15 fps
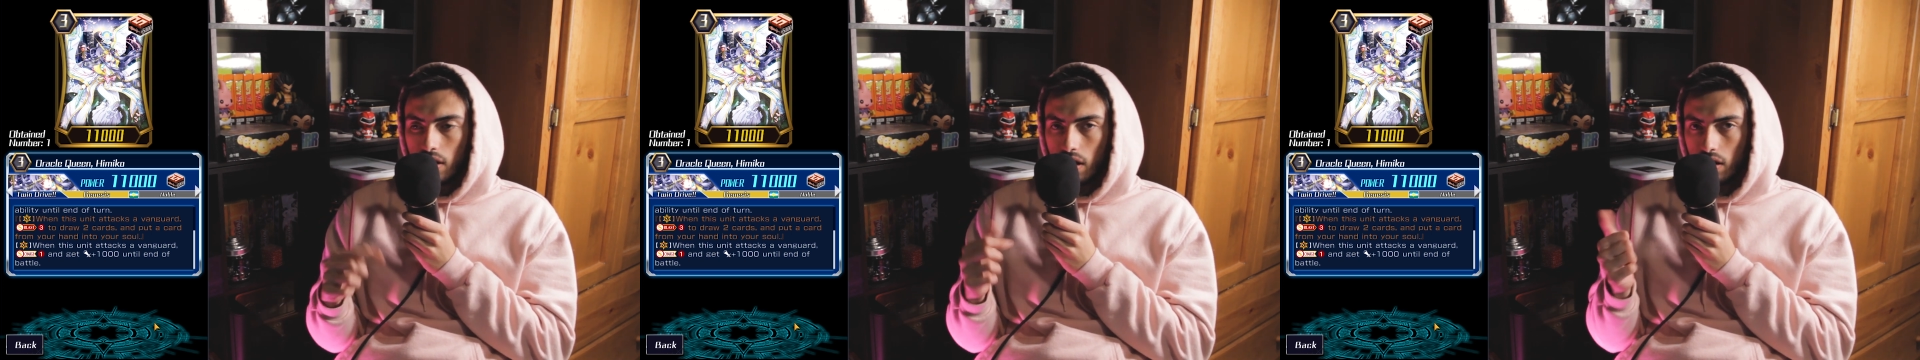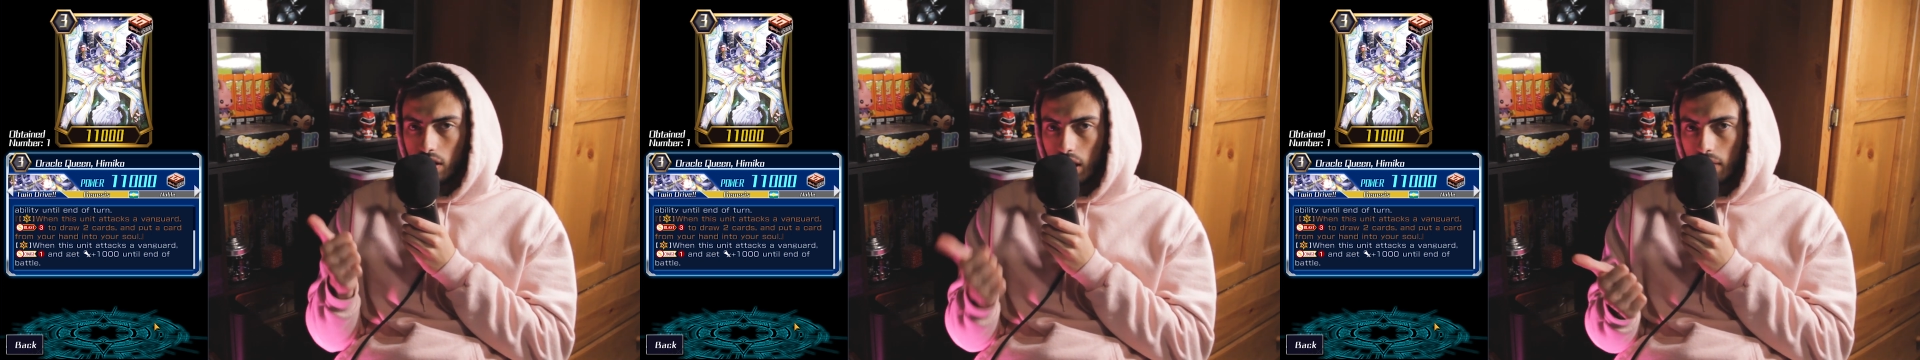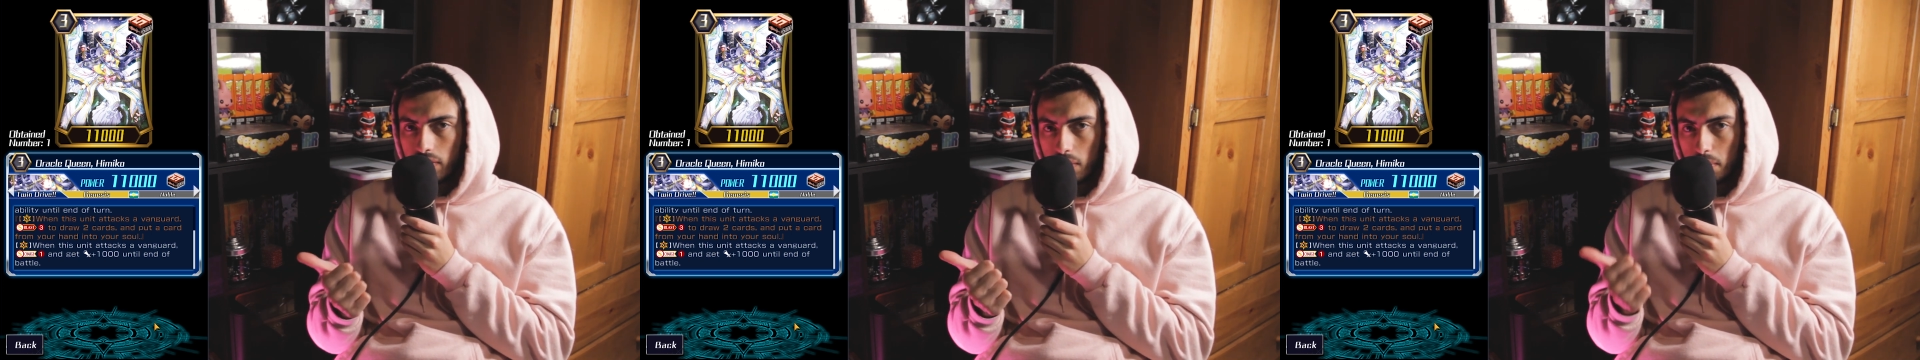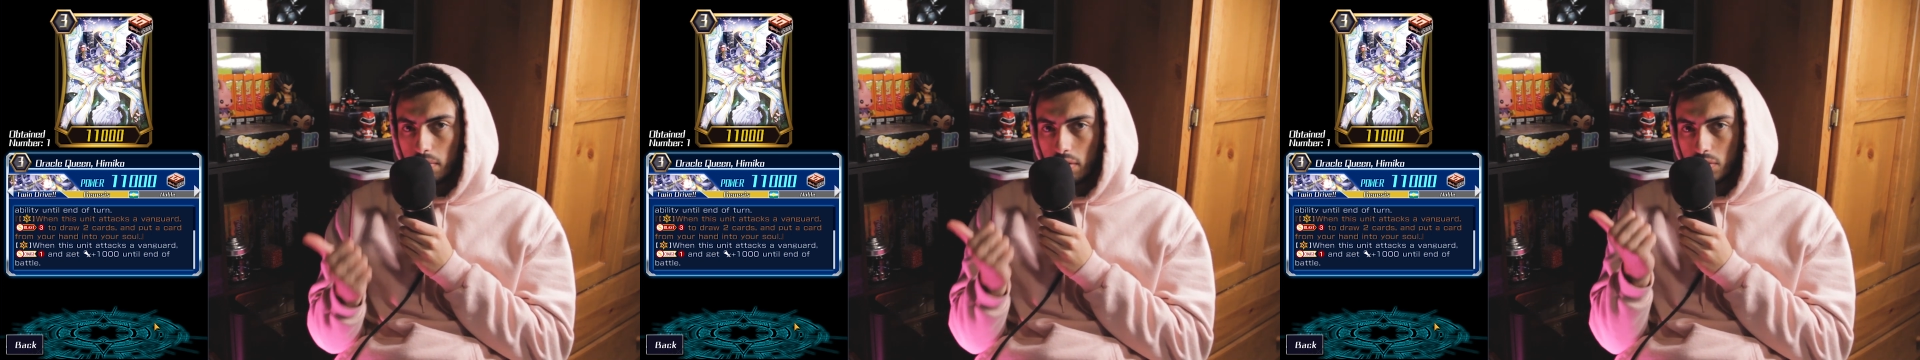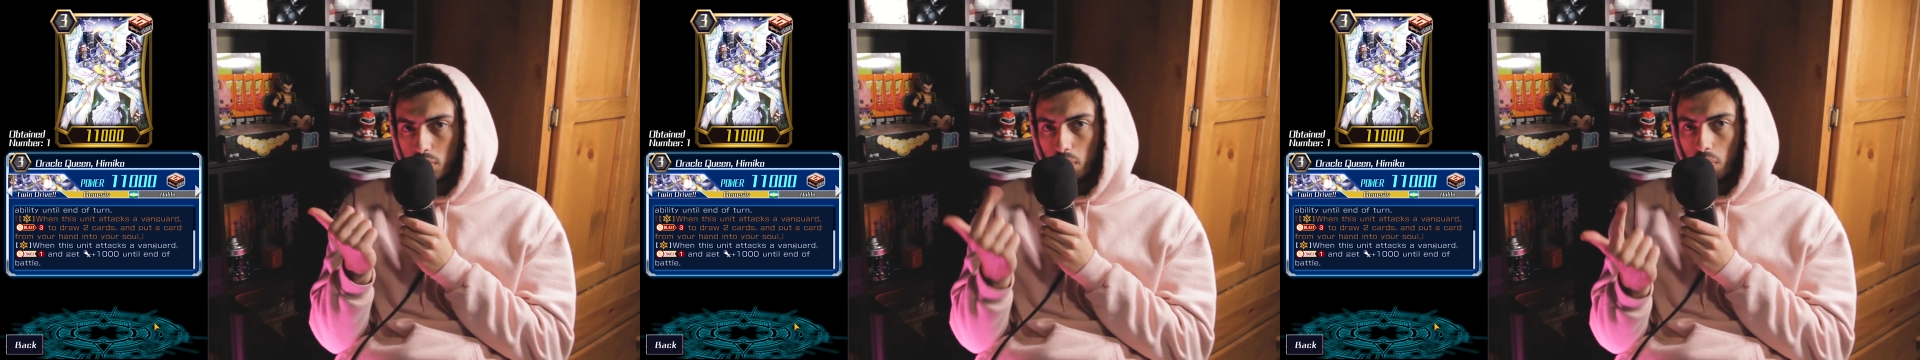11
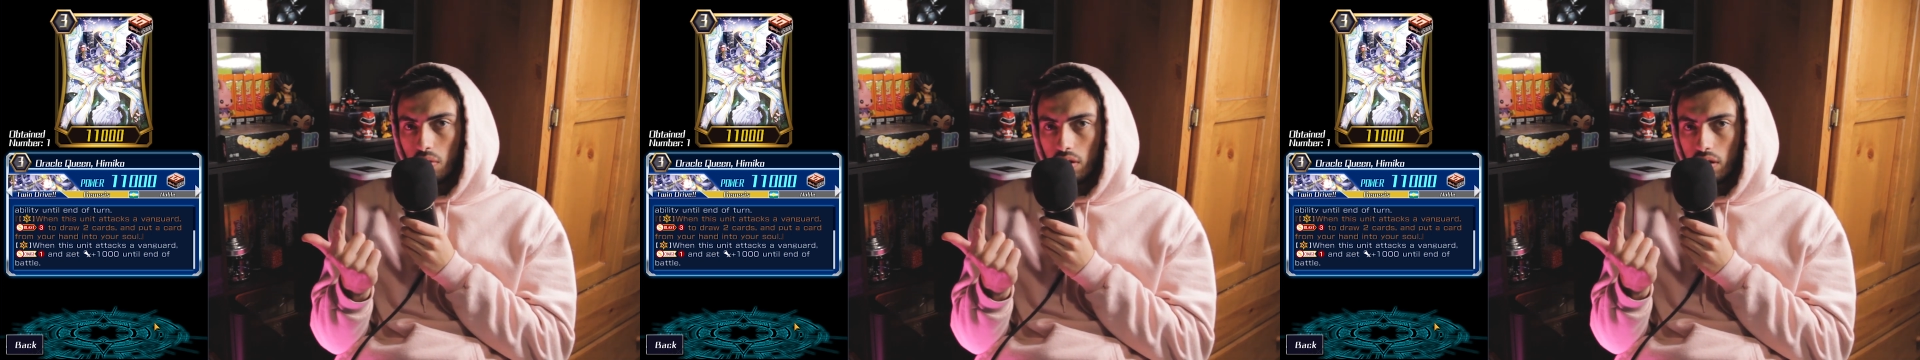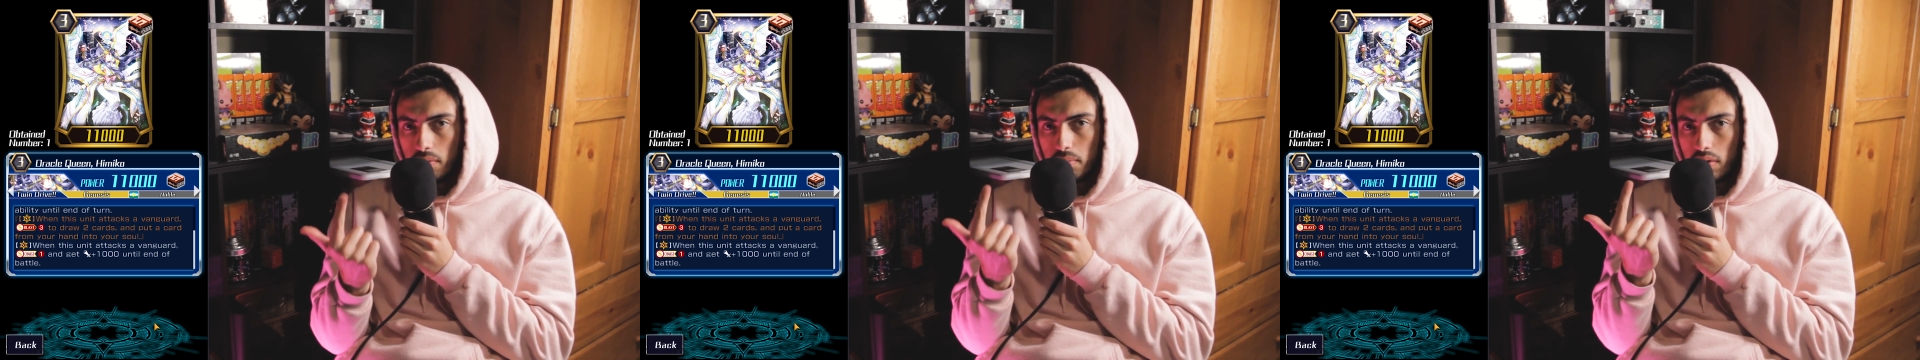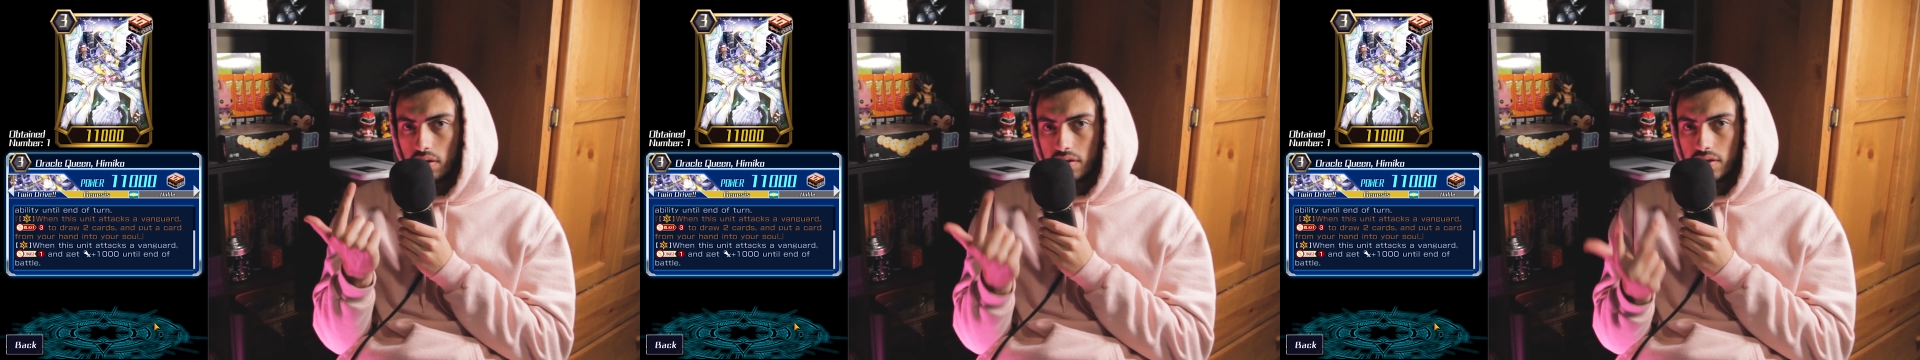plus 1 plus